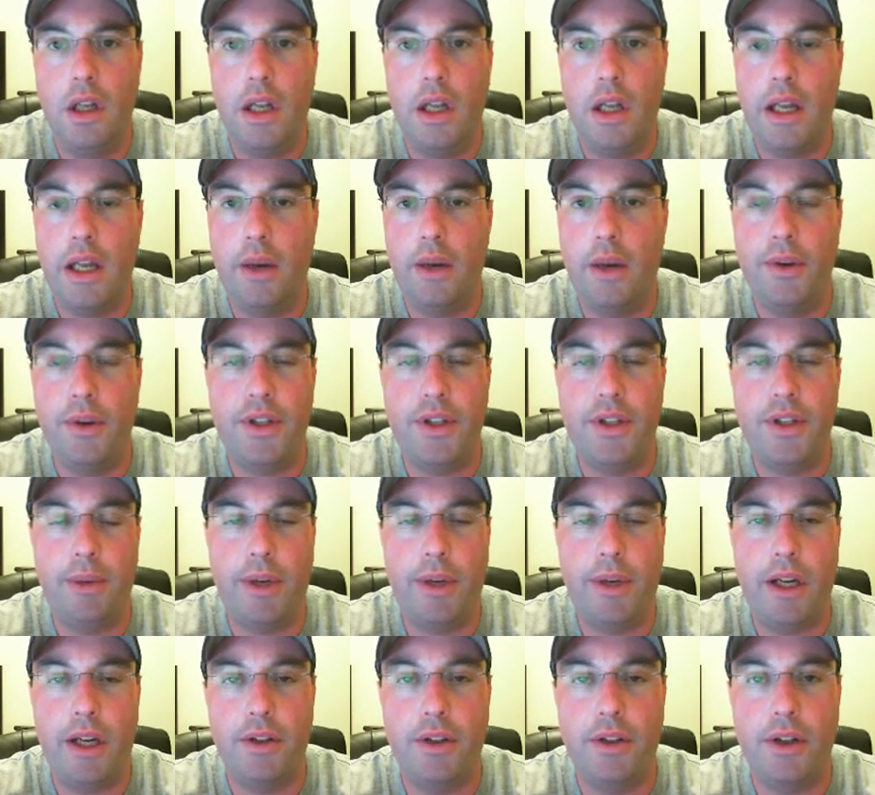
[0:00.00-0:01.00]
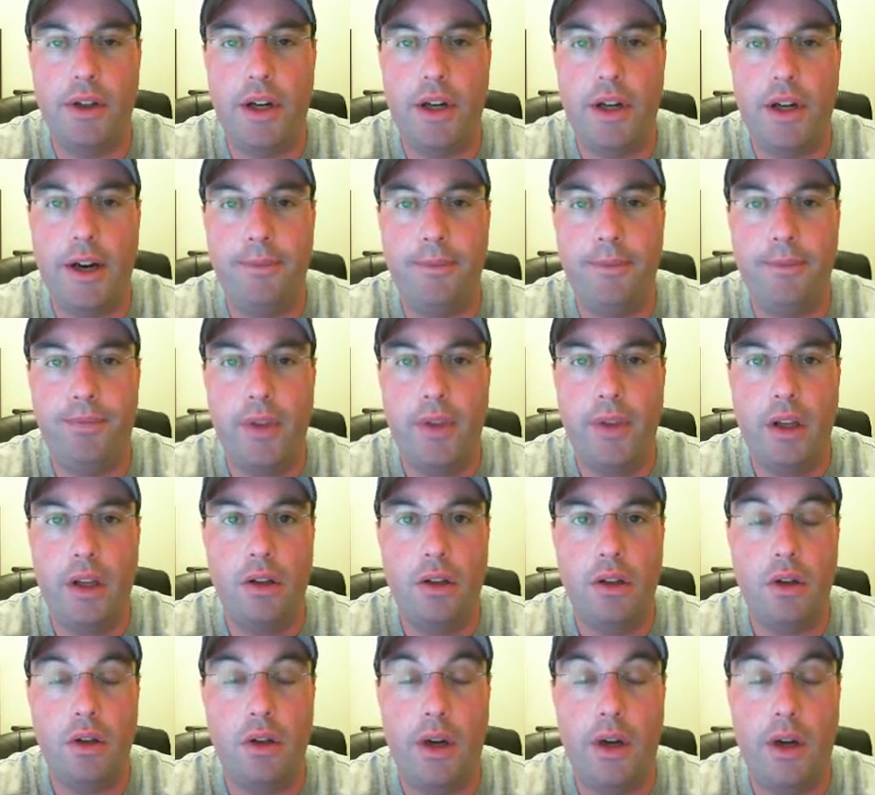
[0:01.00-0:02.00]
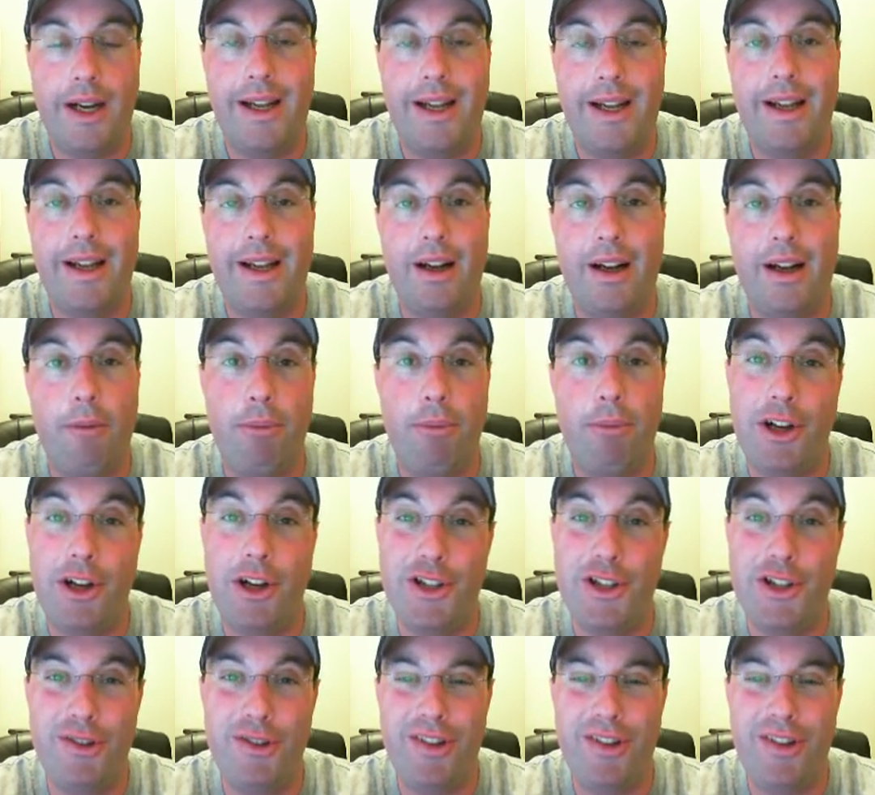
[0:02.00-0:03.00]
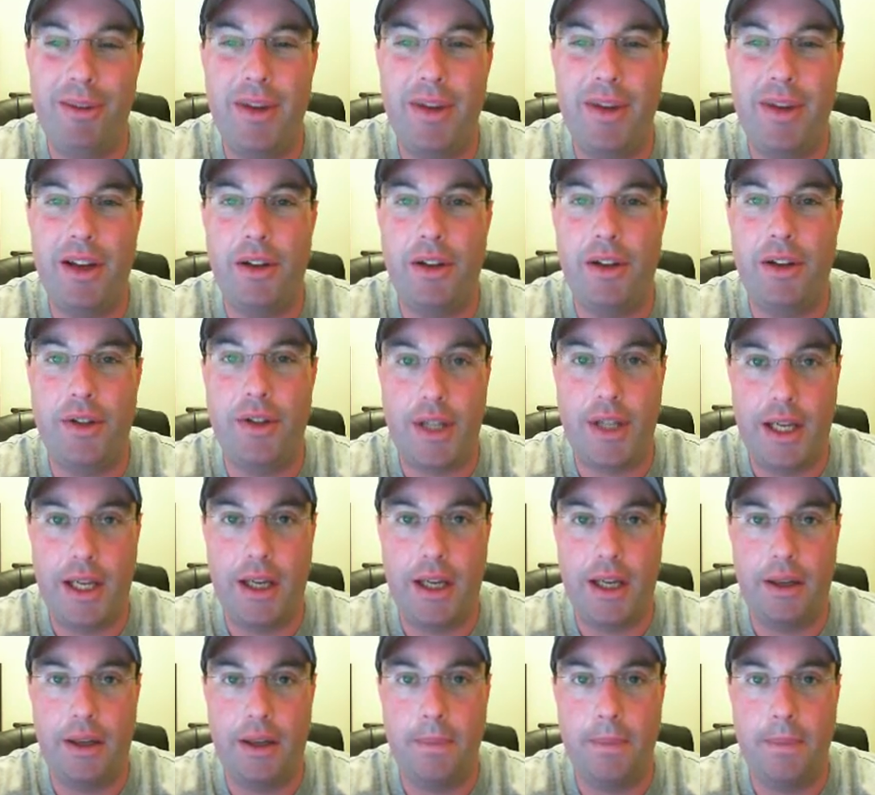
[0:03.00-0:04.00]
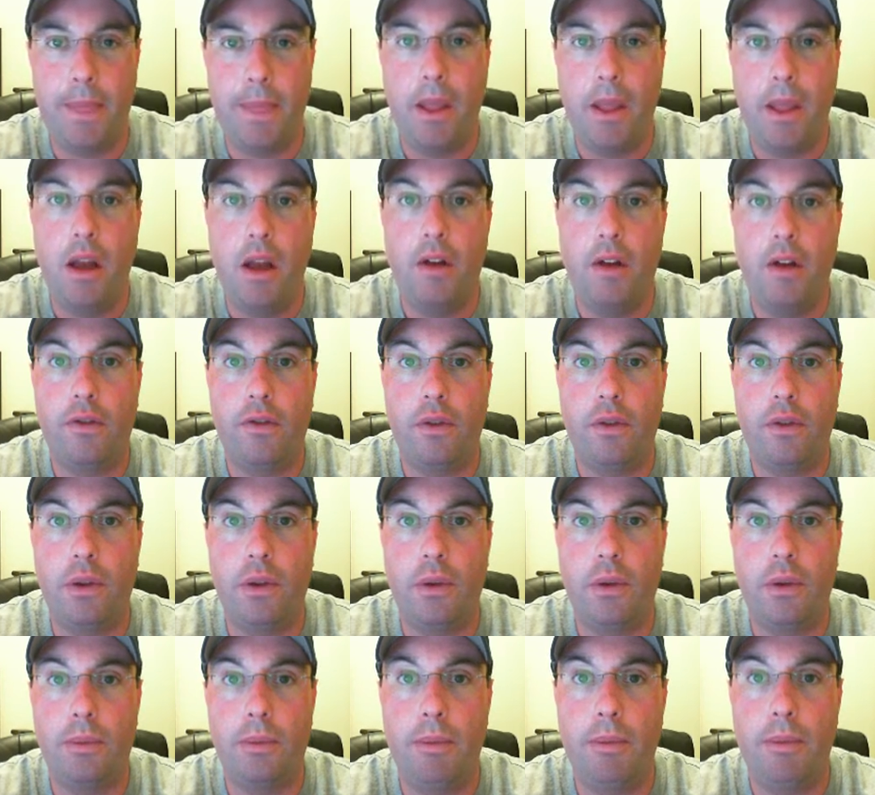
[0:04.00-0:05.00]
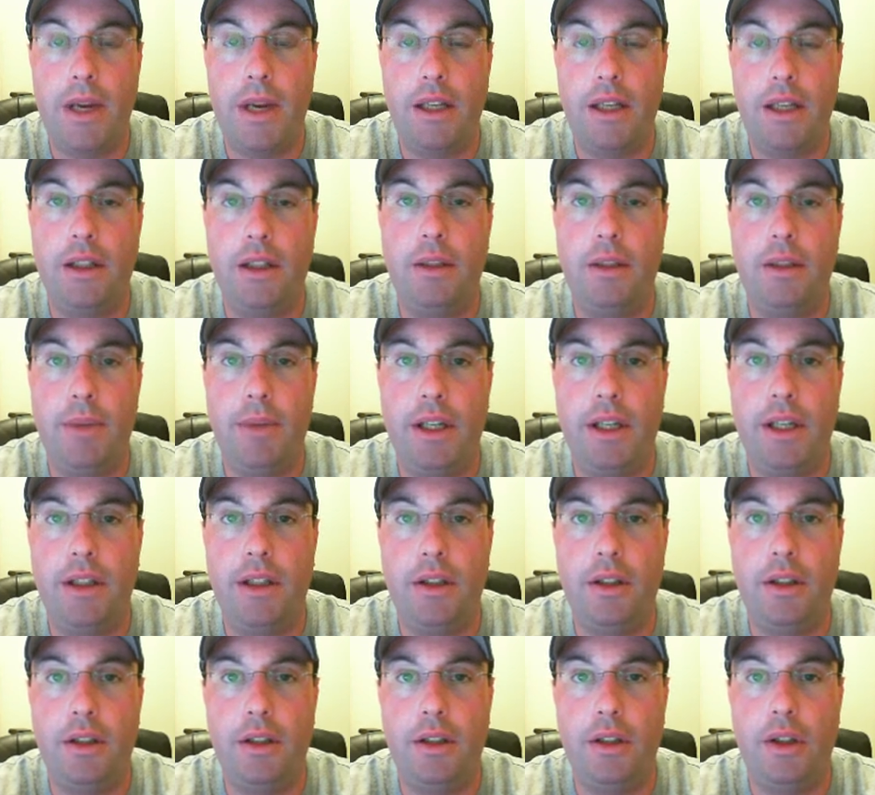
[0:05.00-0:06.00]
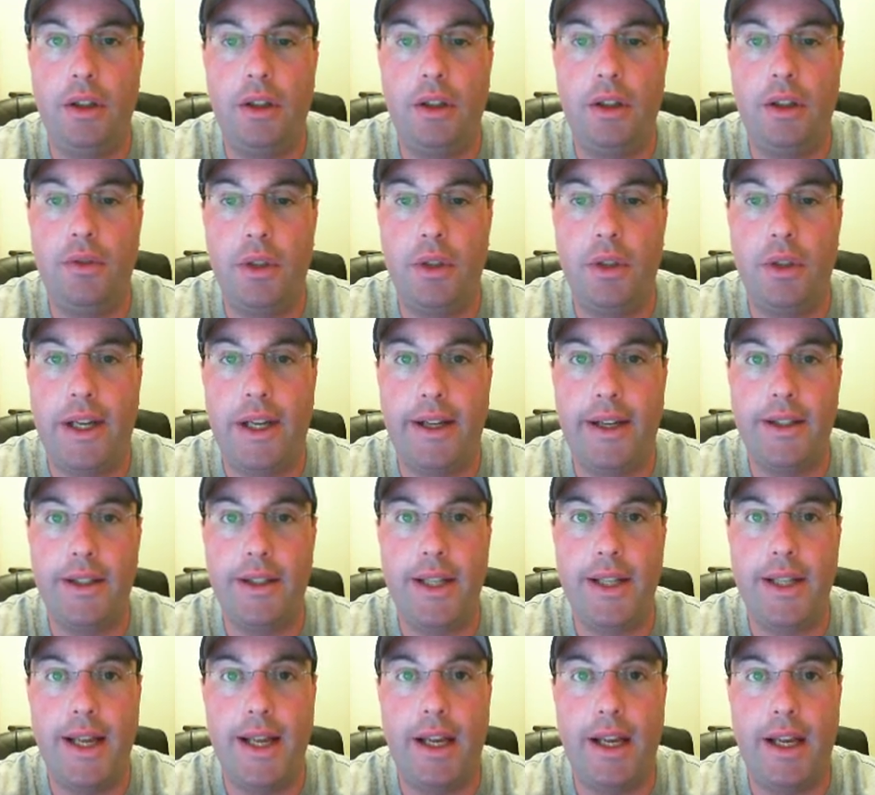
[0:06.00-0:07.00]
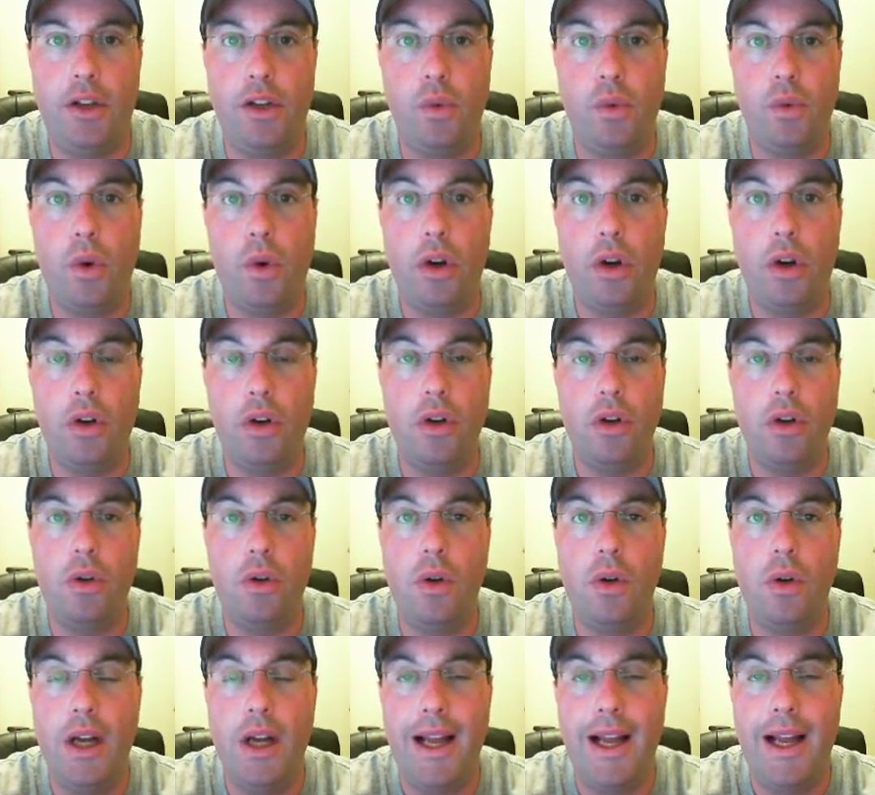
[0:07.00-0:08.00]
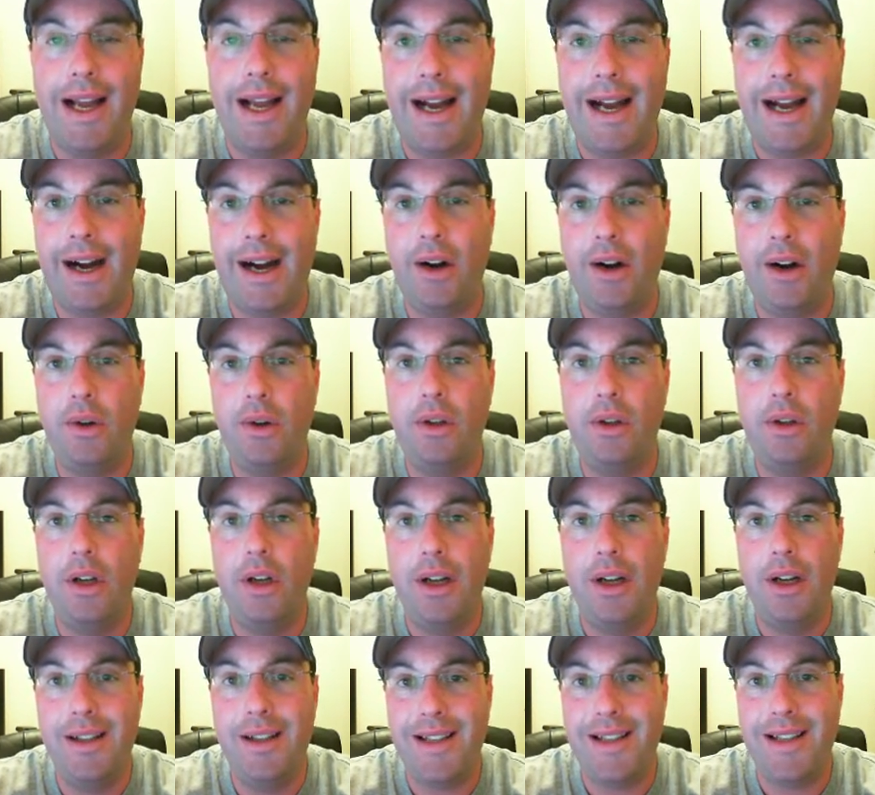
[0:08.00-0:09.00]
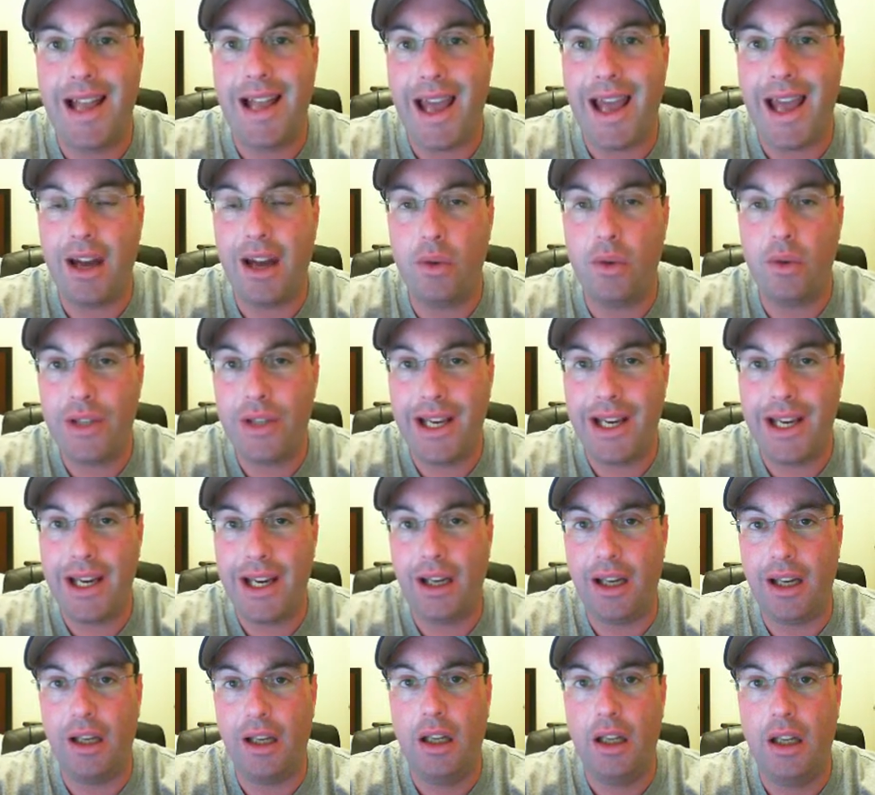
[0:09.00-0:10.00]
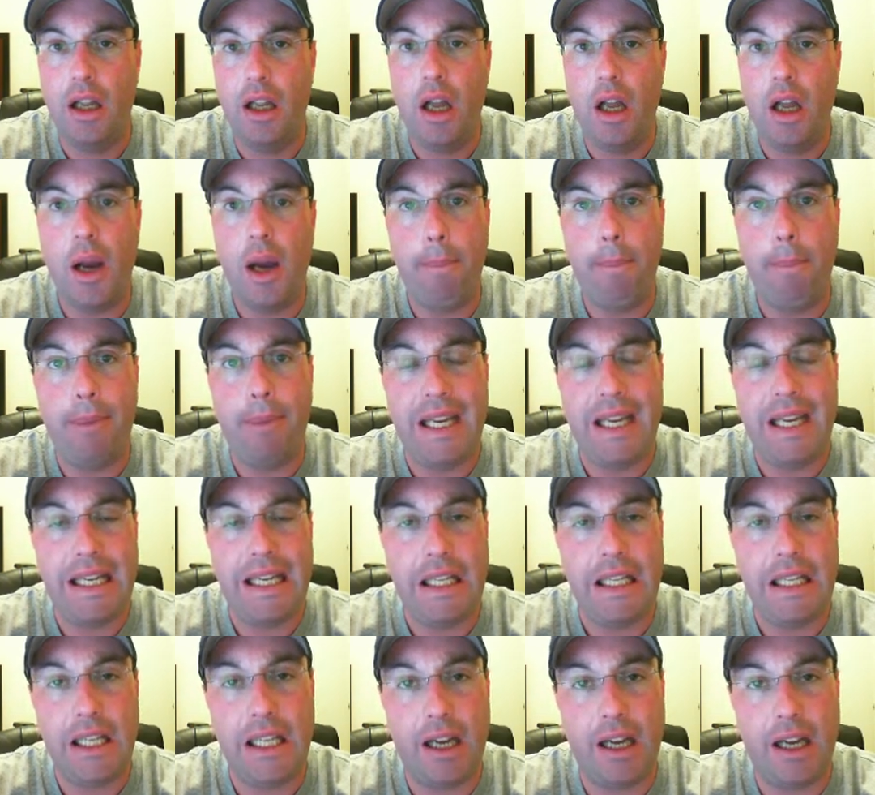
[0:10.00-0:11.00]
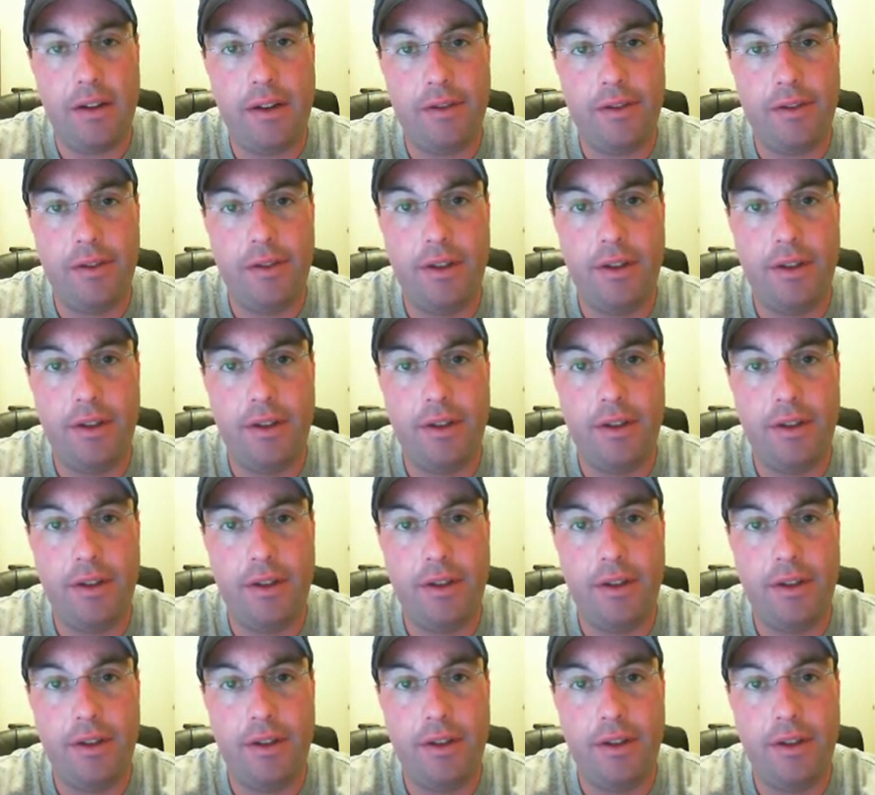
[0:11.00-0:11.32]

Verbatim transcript: Hey, what's up, guys? All right, so I got a bunch of emails today from many, many of you guys, and you want to know how to annotate a PDF.